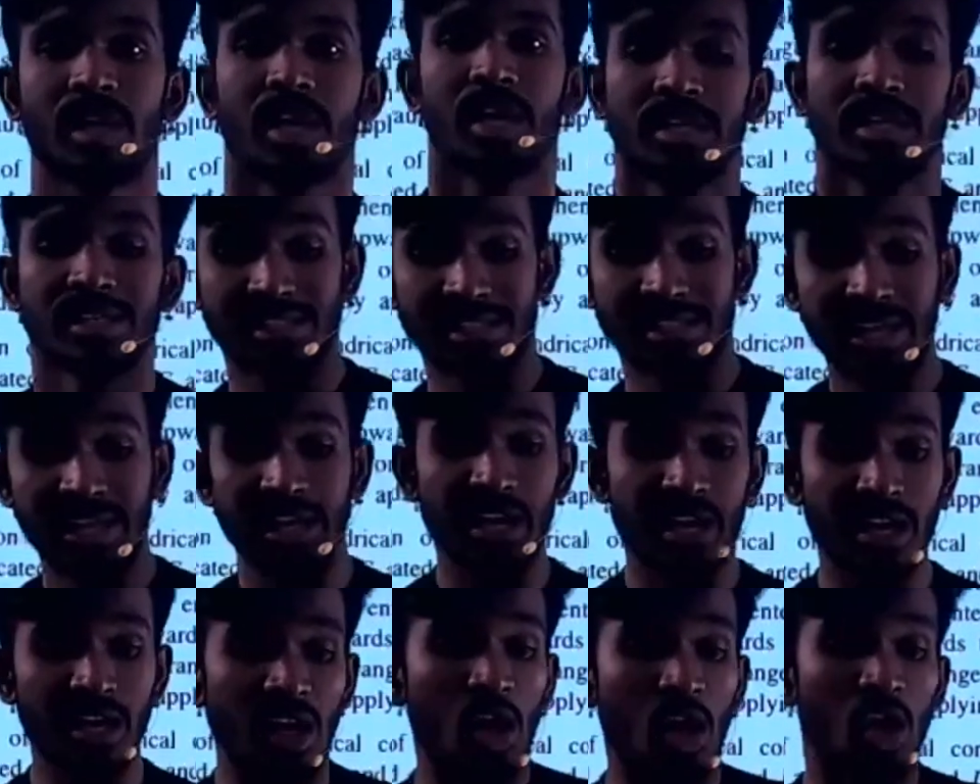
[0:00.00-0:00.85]
See,
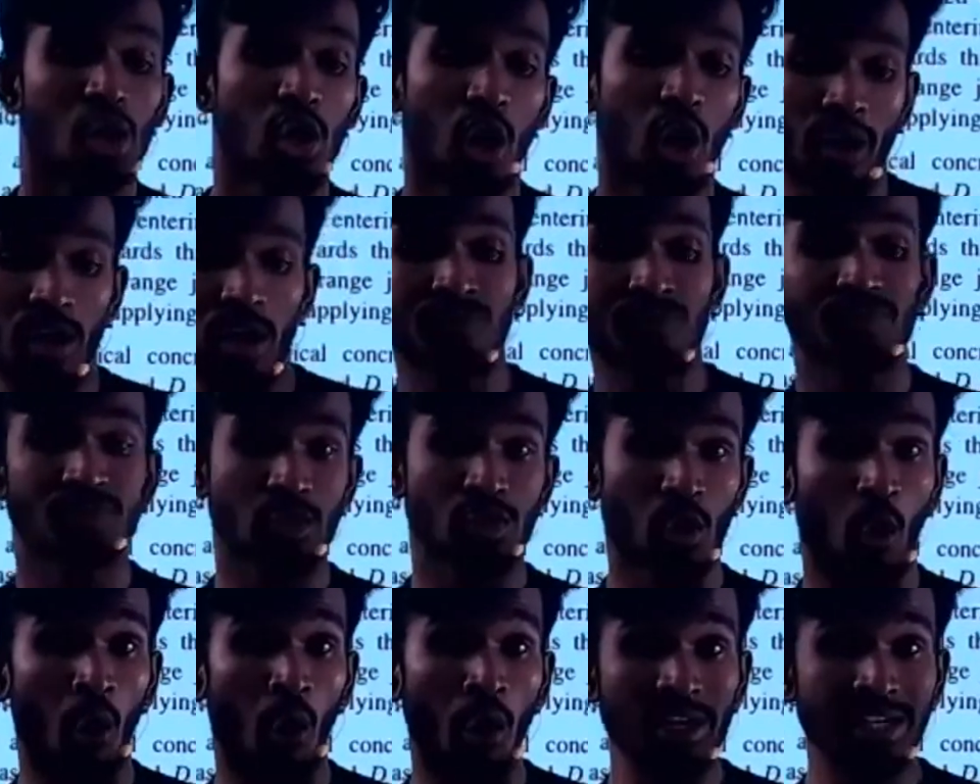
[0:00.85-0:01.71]
lot of
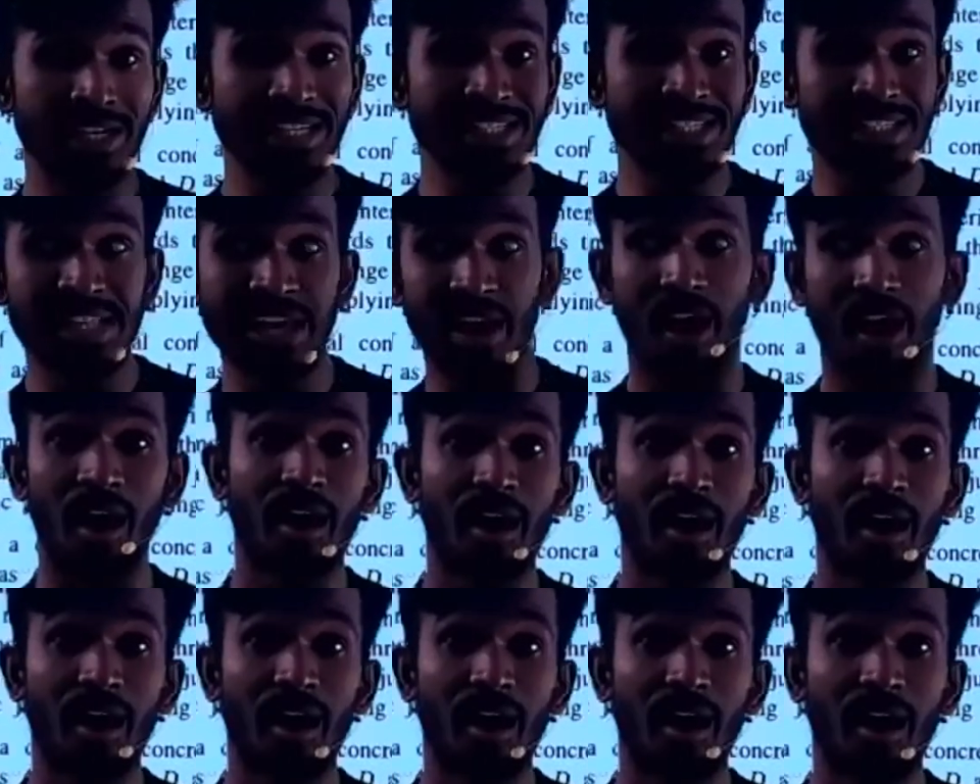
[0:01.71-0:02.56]
salt is there,
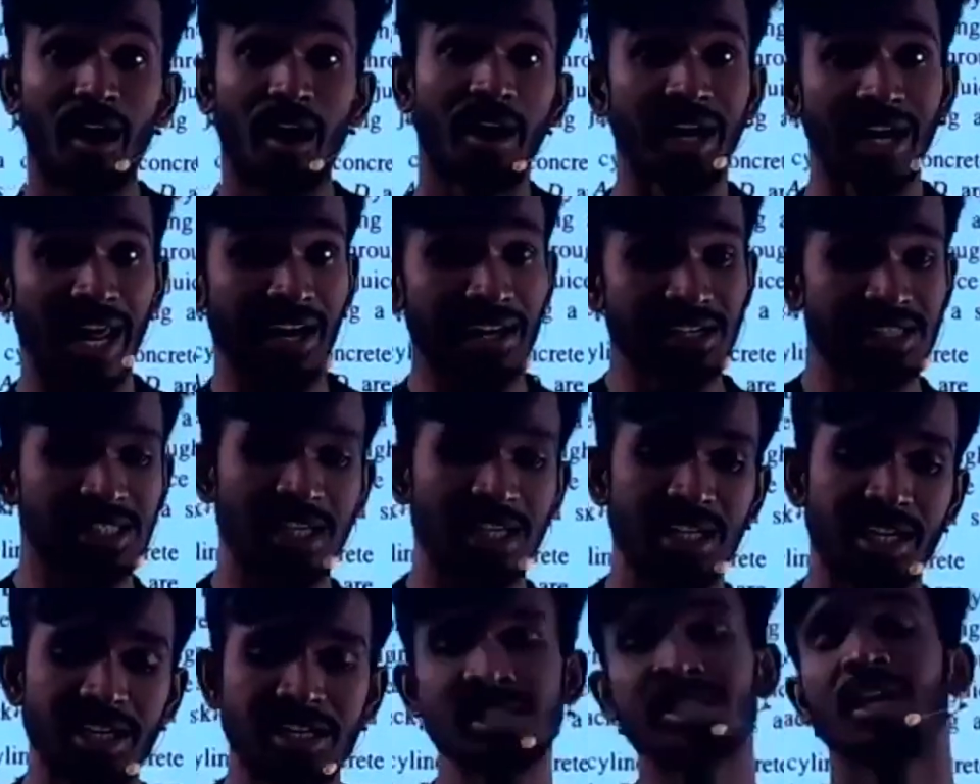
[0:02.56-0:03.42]
density is
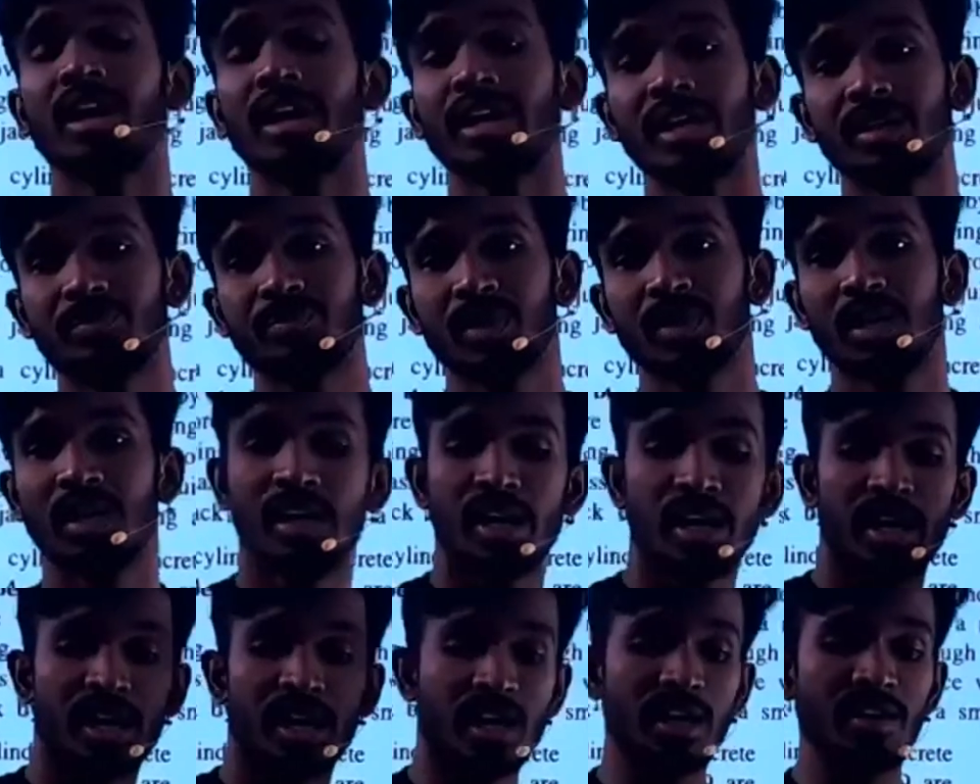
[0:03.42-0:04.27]
high.
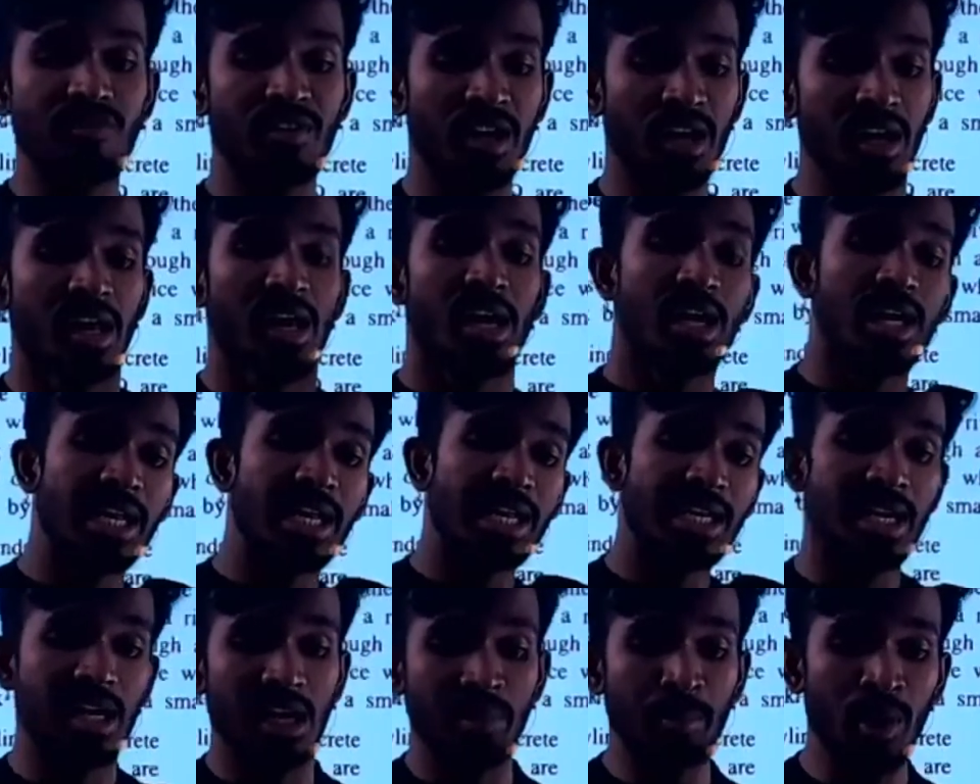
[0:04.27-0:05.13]
Little
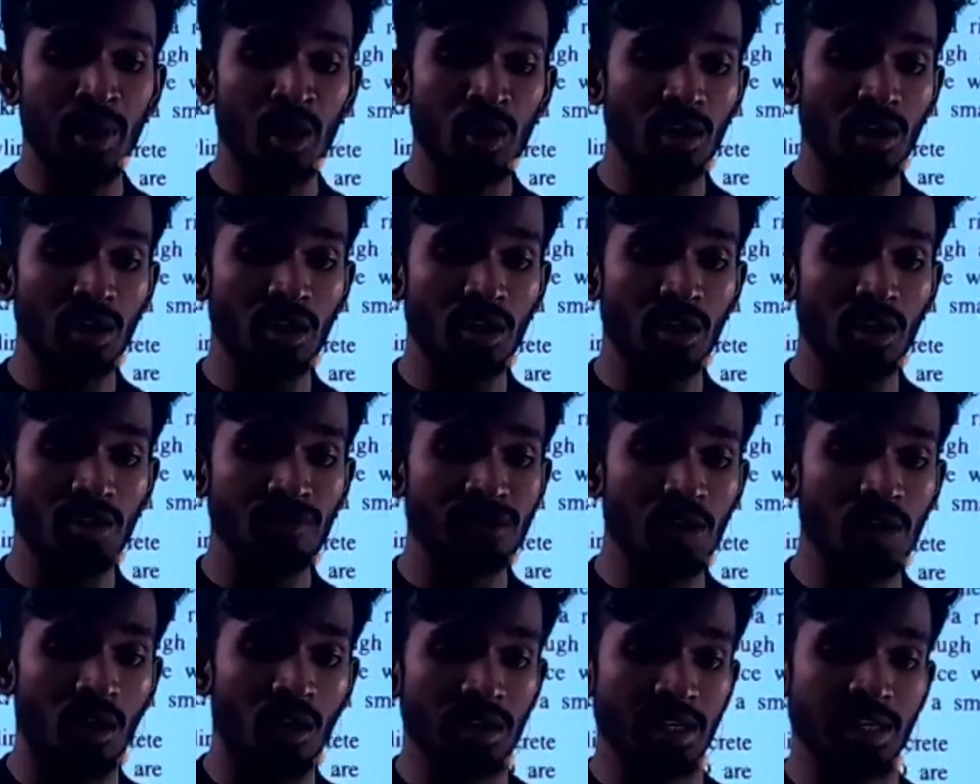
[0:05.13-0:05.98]
amount of salt
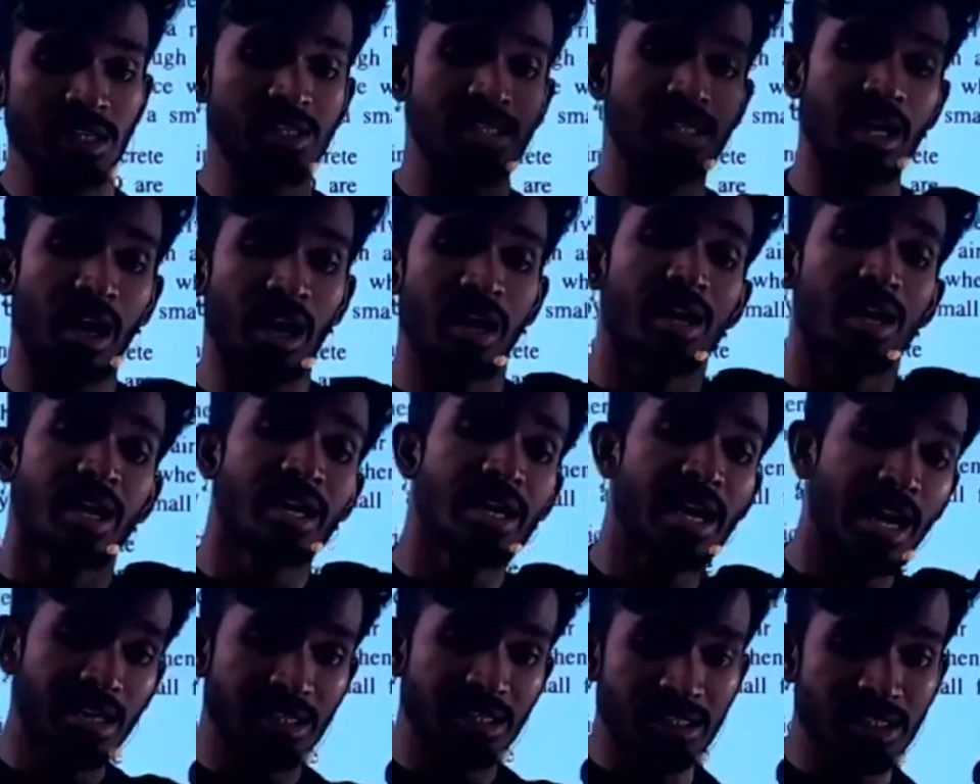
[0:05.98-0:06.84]
is there,
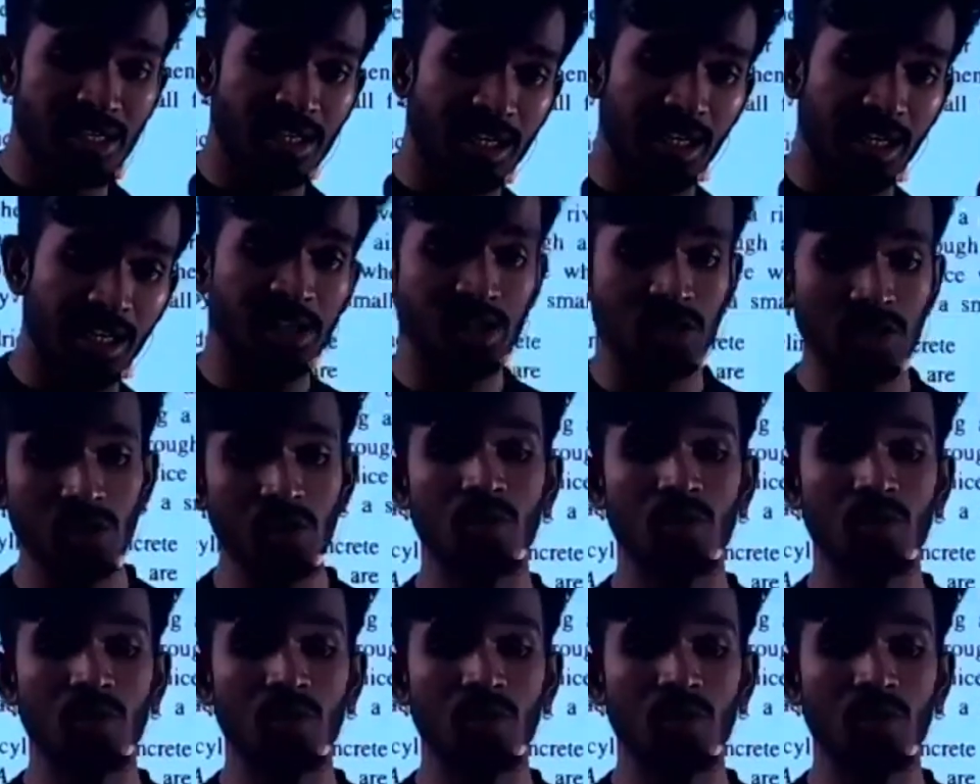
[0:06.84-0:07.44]
density is low.